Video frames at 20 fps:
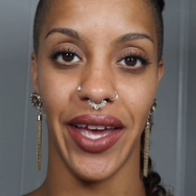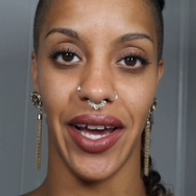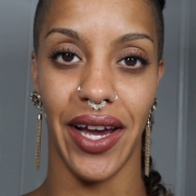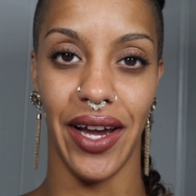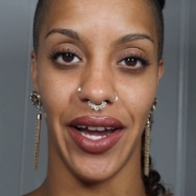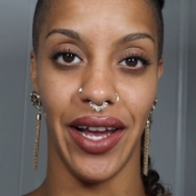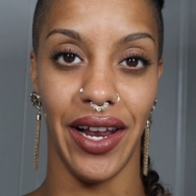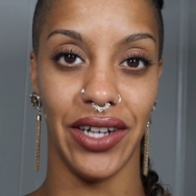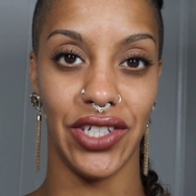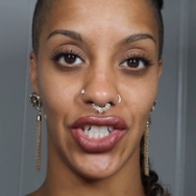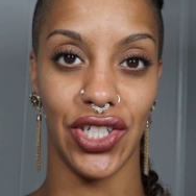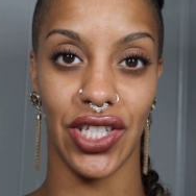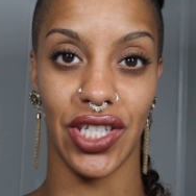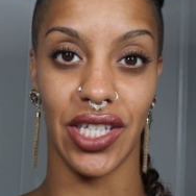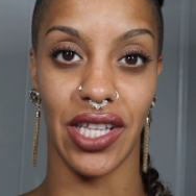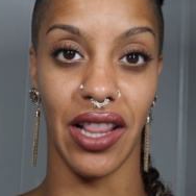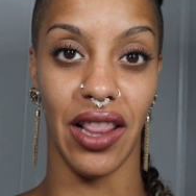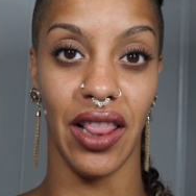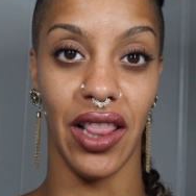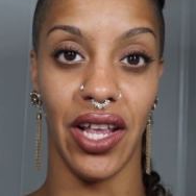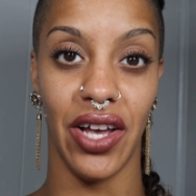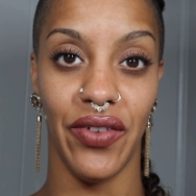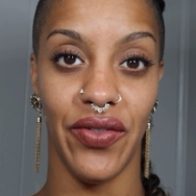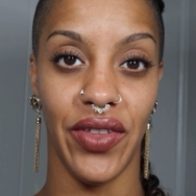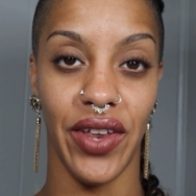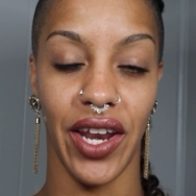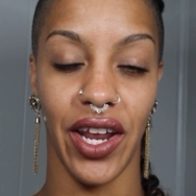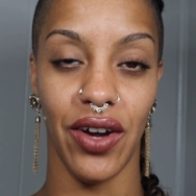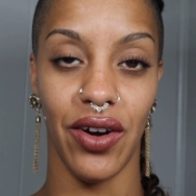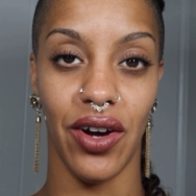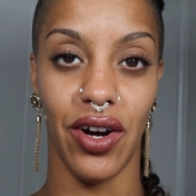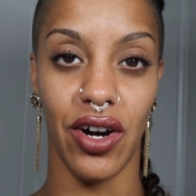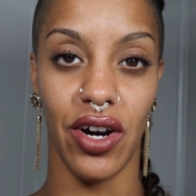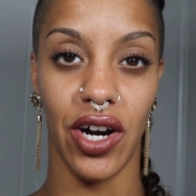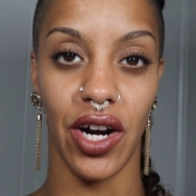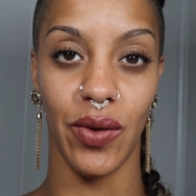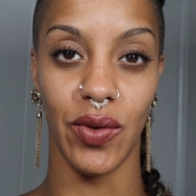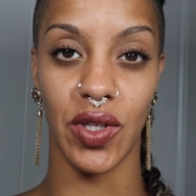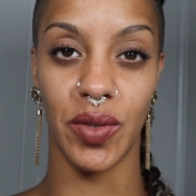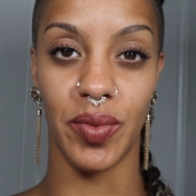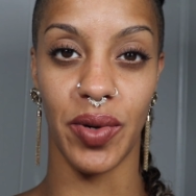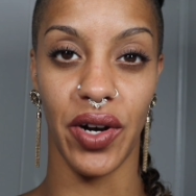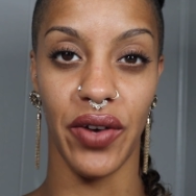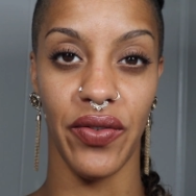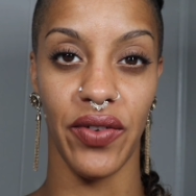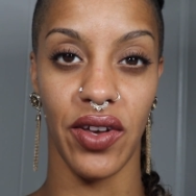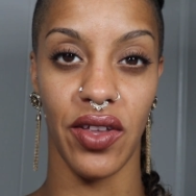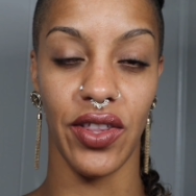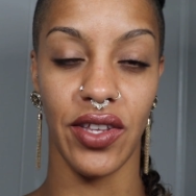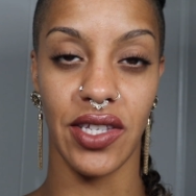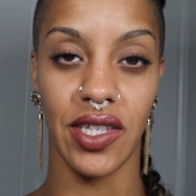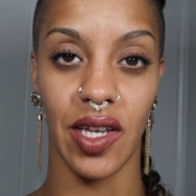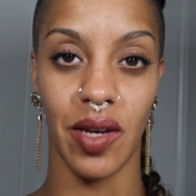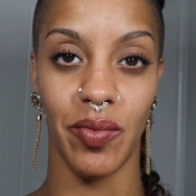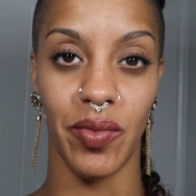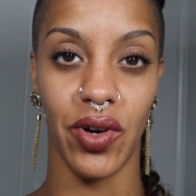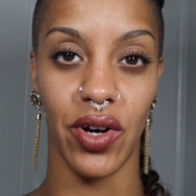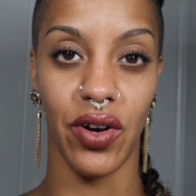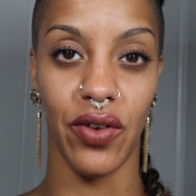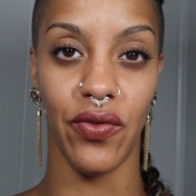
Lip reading: I just love the nail art. It was perfect for the summer,